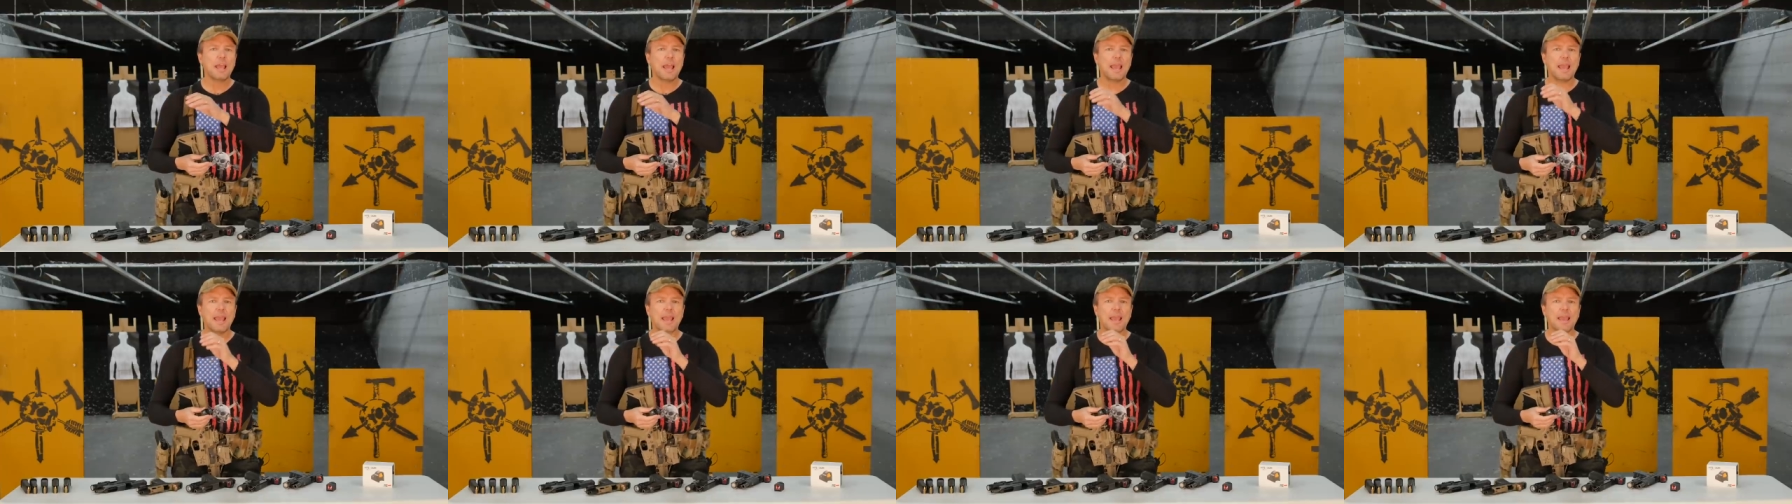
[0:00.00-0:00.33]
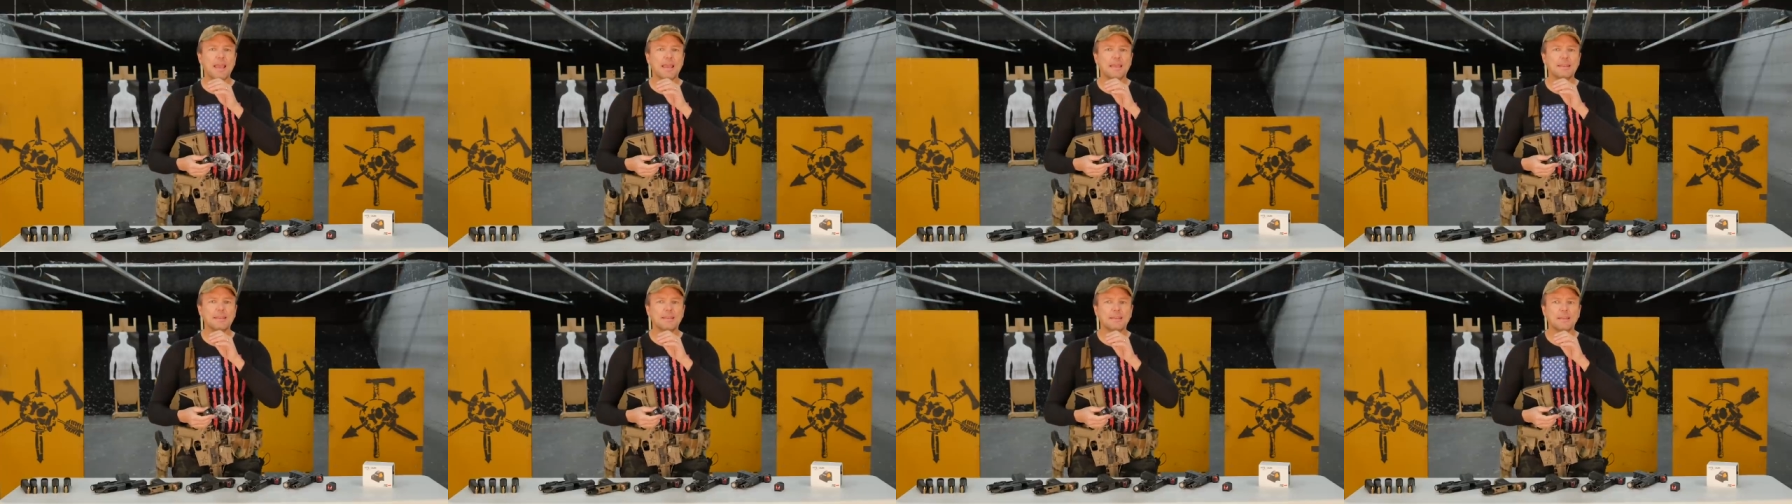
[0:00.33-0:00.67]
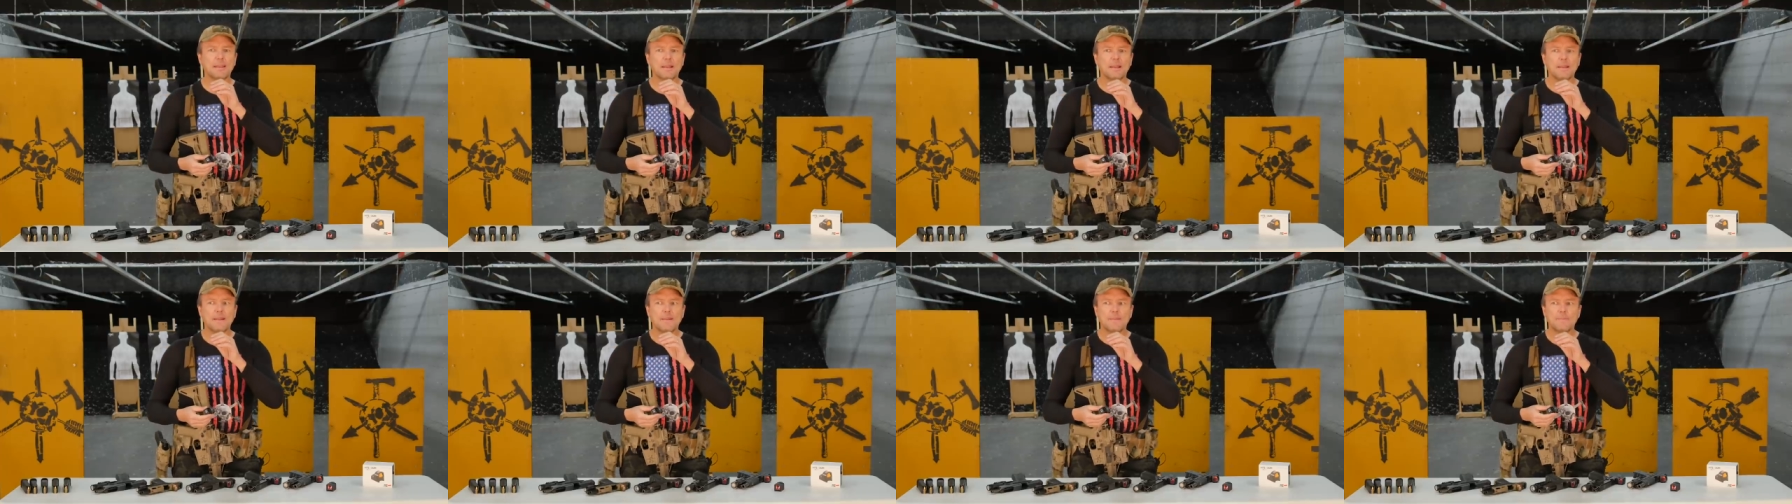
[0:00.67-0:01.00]
and
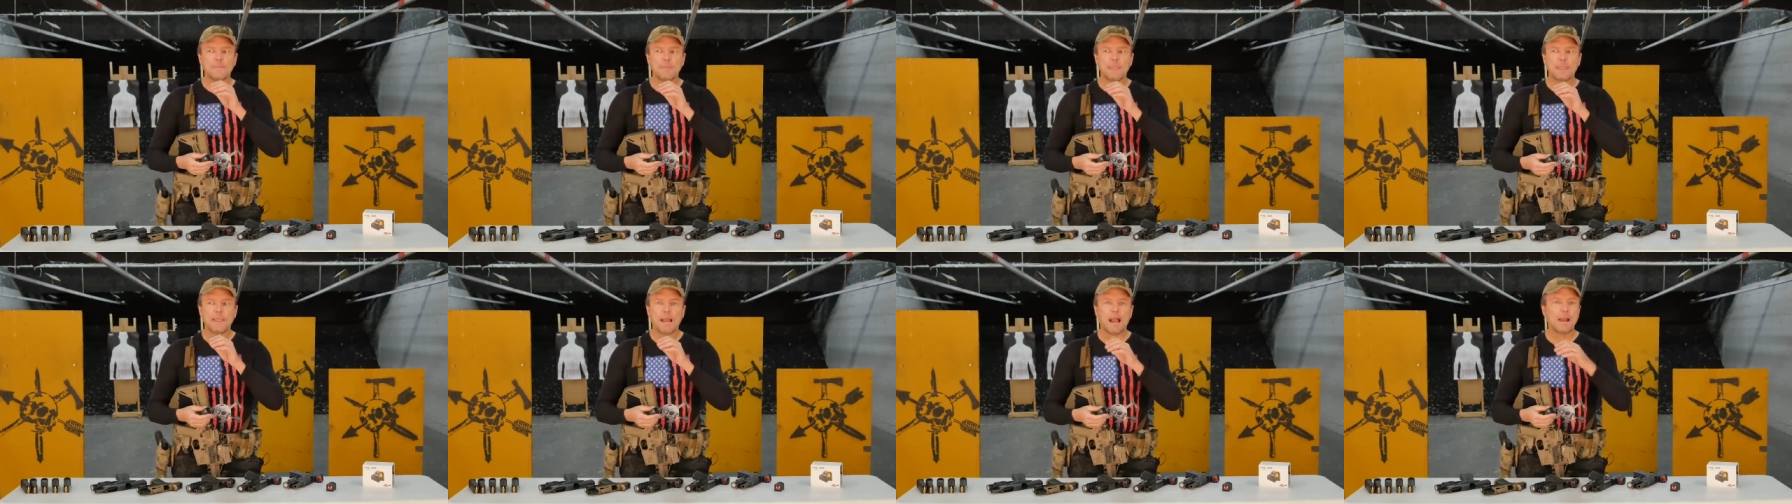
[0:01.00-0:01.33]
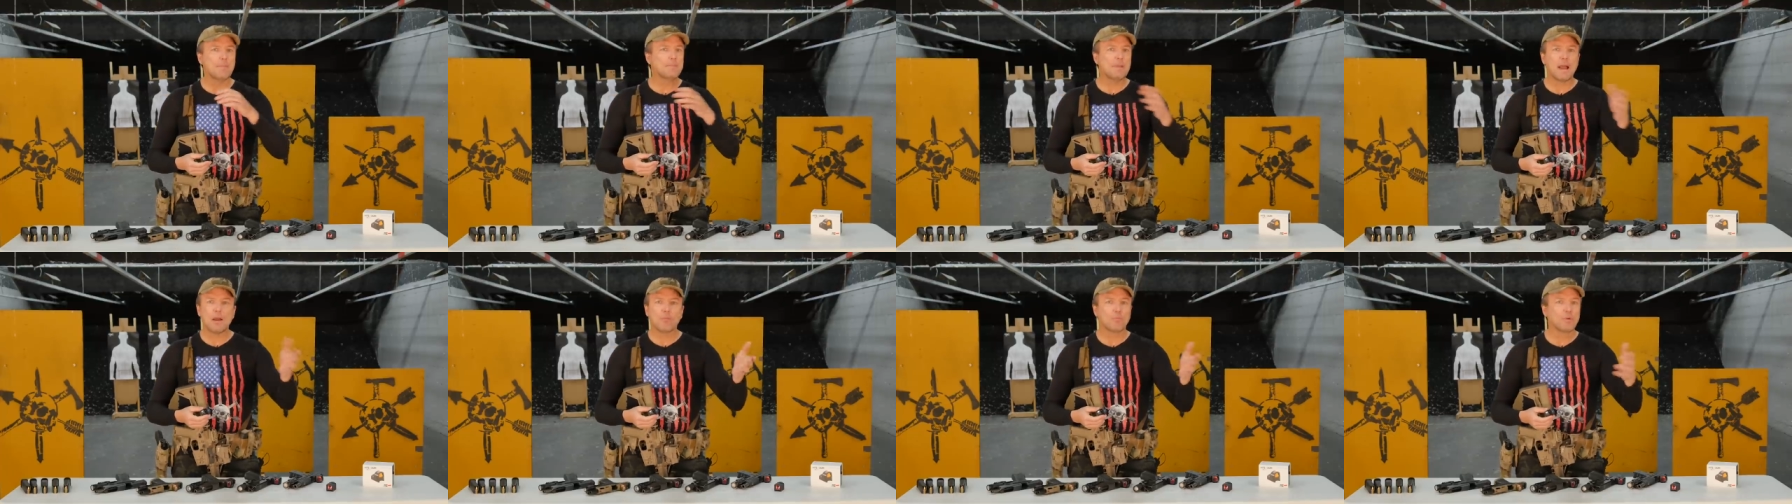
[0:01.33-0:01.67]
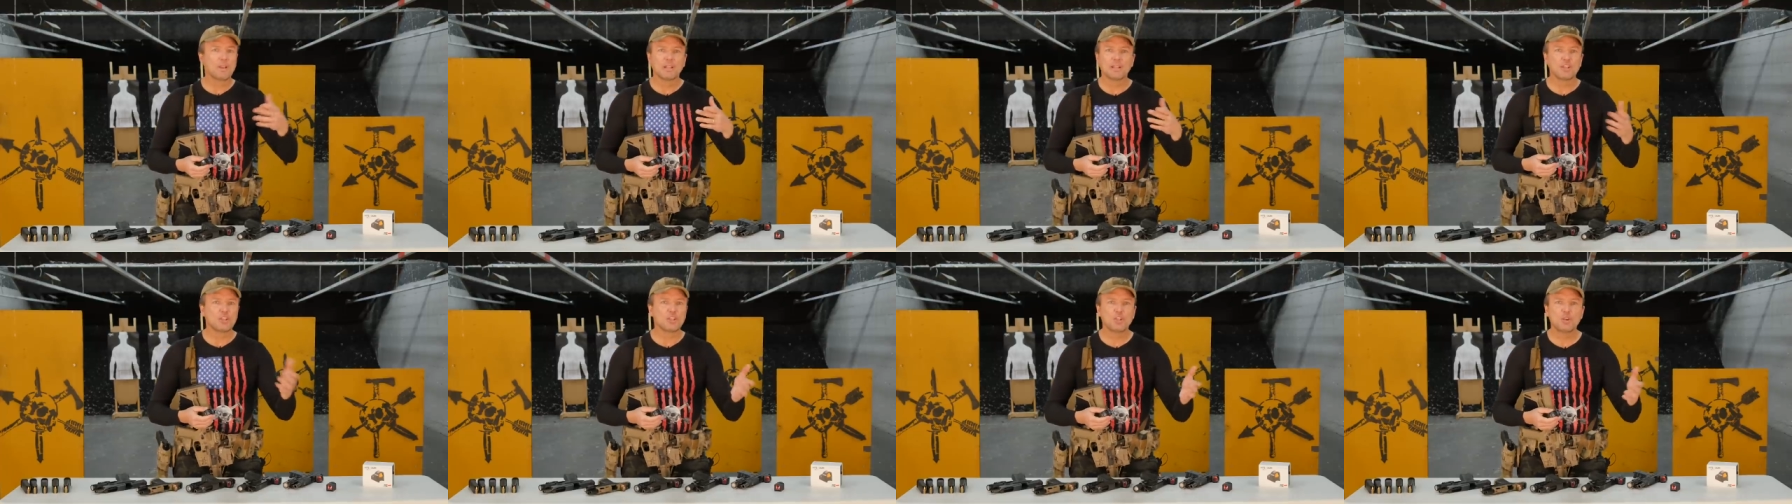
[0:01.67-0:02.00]
I'm not
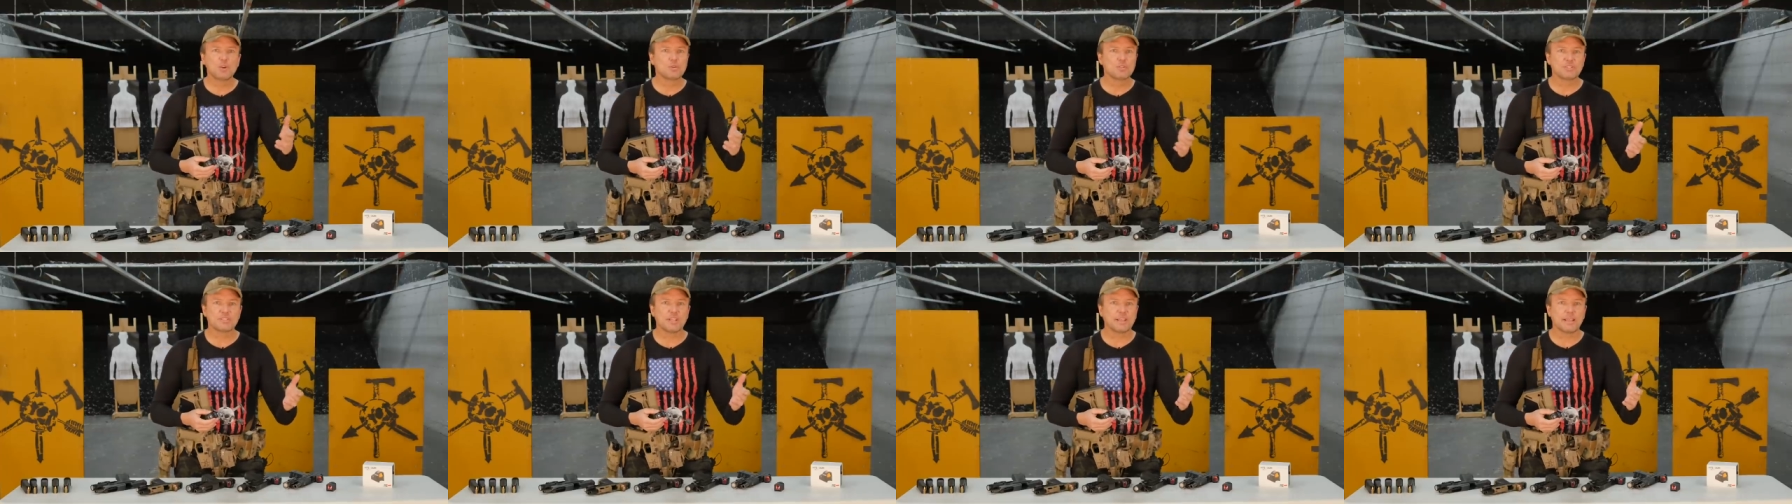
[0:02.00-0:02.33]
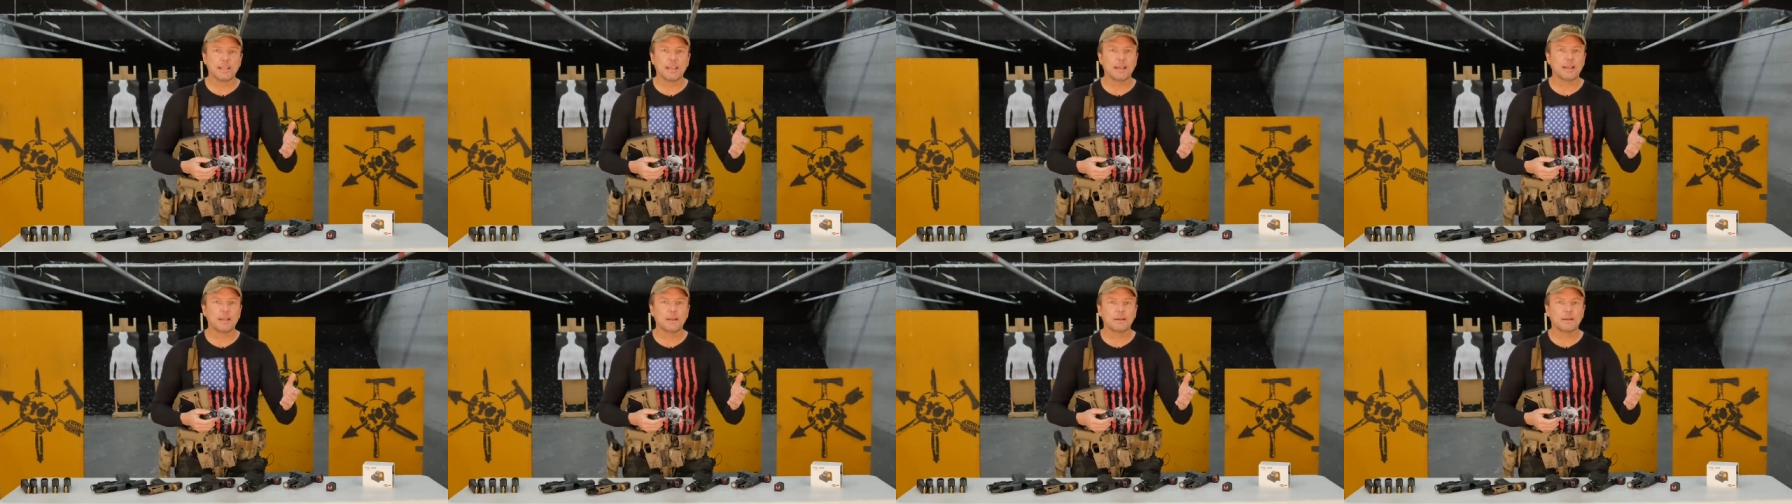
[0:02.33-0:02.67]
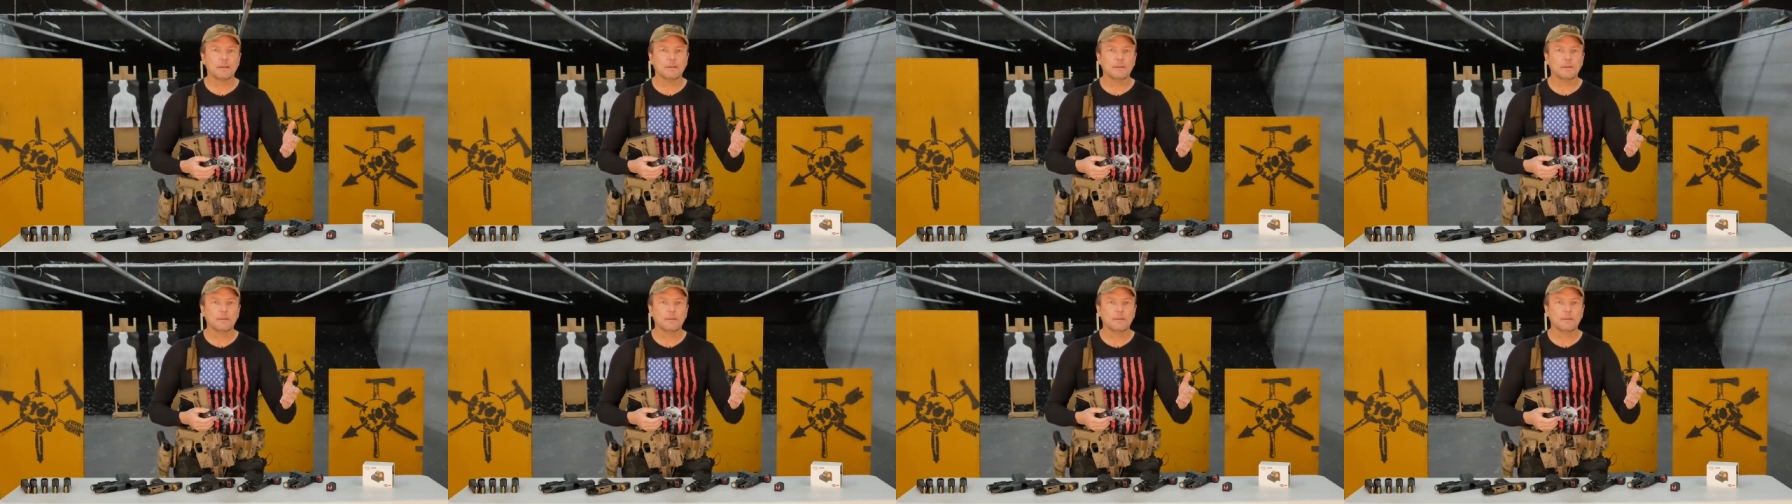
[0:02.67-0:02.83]
really using it,